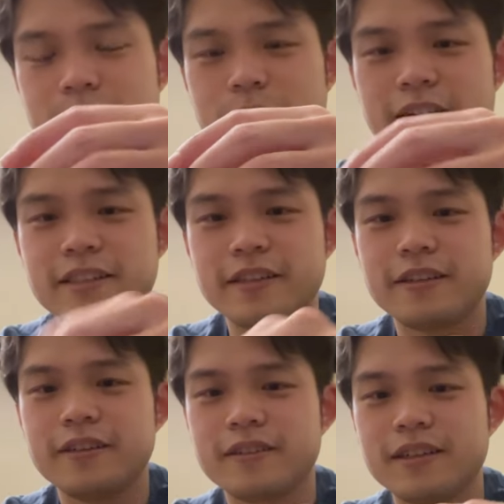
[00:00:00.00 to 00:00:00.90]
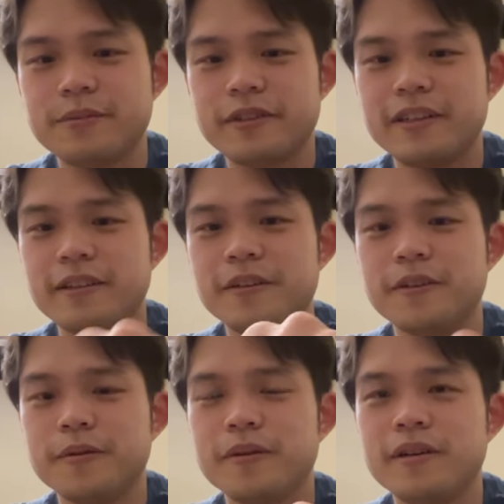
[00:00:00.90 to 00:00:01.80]
Boxy Girl comes with a
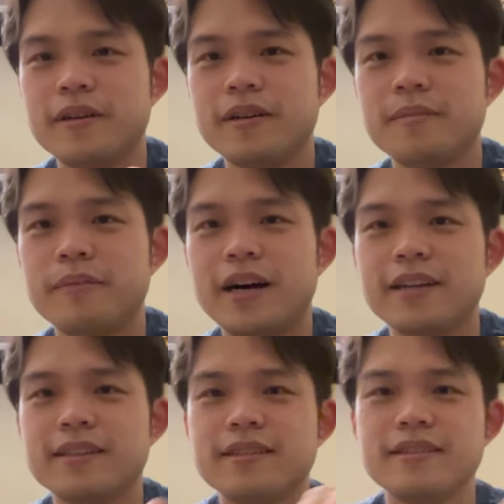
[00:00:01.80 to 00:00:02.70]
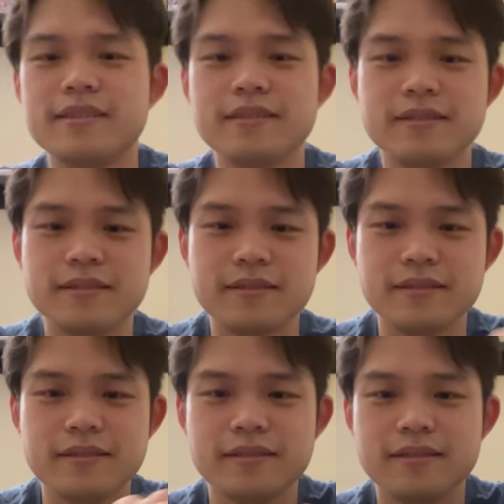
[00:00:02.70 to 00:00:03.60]
little
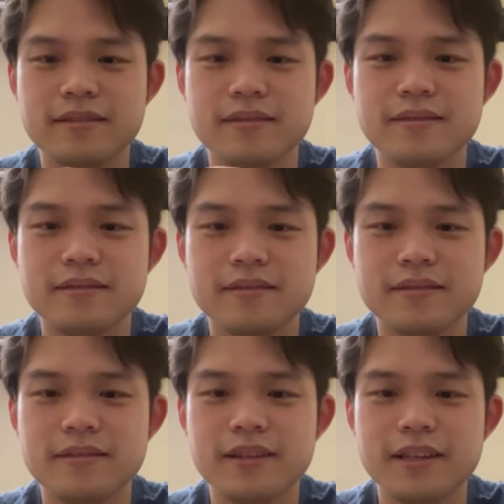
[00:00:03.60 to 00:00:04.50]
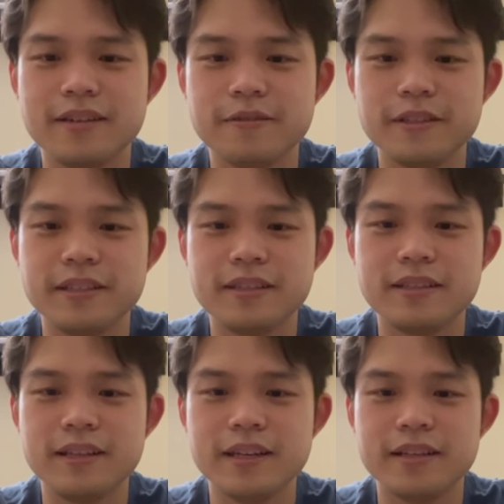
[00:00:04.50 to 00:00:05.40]
box. Can't really
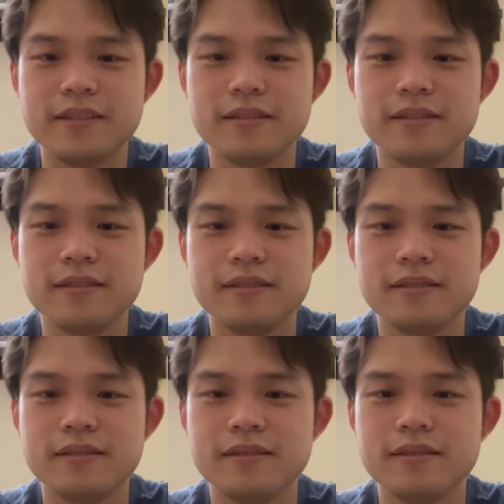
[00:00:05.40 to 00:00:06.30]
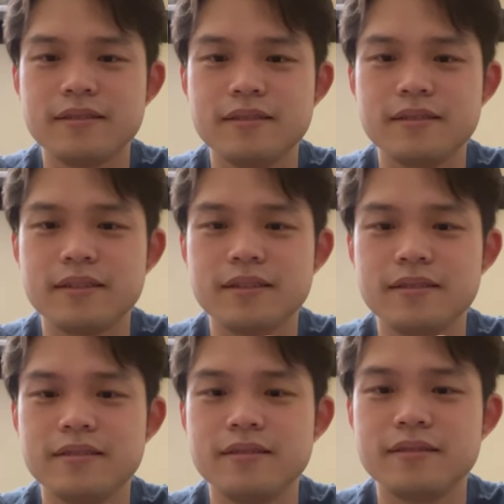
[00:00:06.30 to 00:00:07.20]
stand. Um,
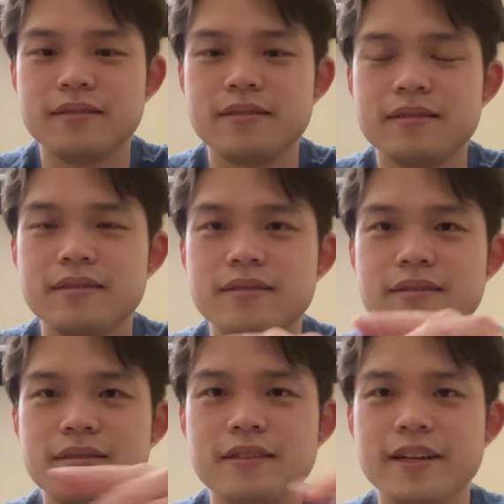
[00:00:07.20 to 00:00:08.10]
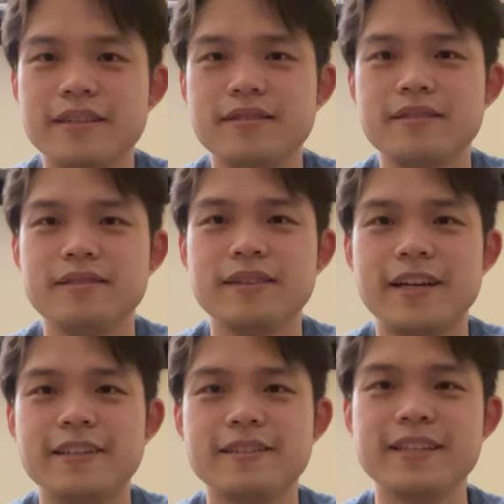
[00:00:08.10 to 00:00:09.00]
all right,
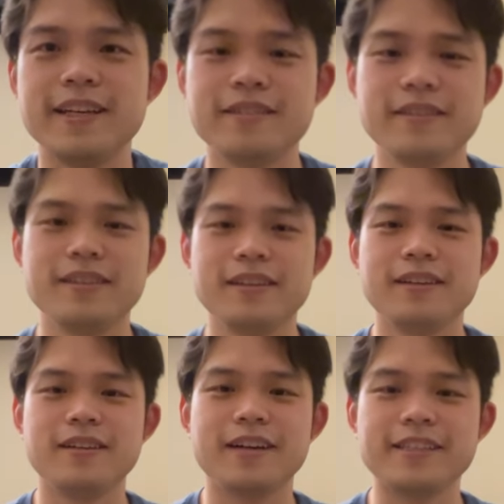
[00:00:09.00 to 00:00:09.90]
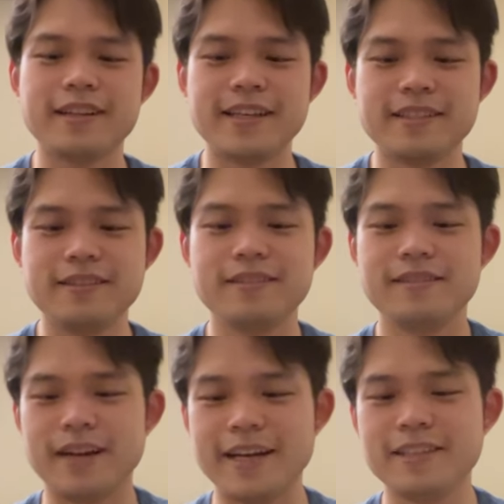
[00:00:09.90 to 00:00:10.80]
got it to stand. All right, so that's
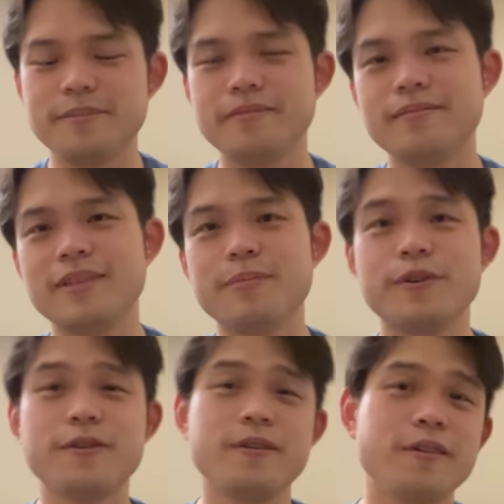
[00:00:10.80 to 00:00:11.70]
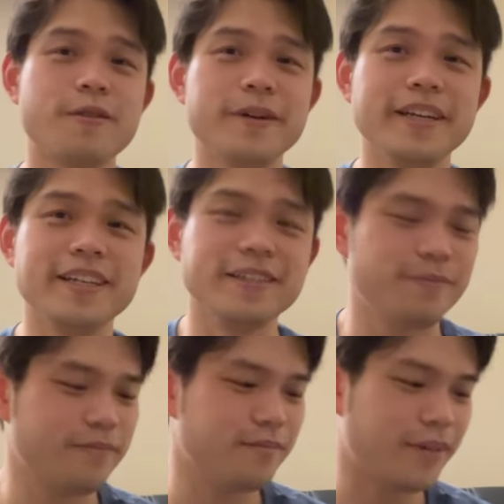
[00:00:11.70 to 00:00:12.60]
item number three,
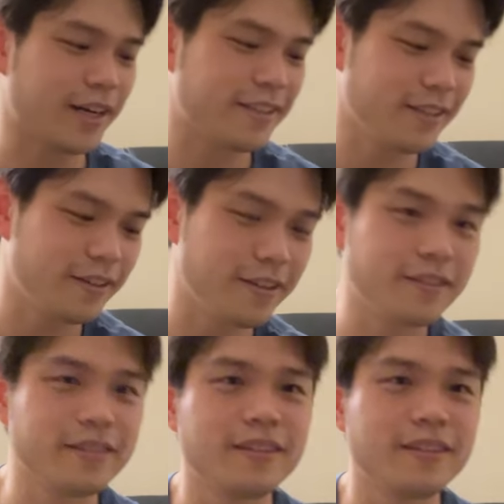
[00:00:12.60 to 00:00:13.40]
Boxy Girl.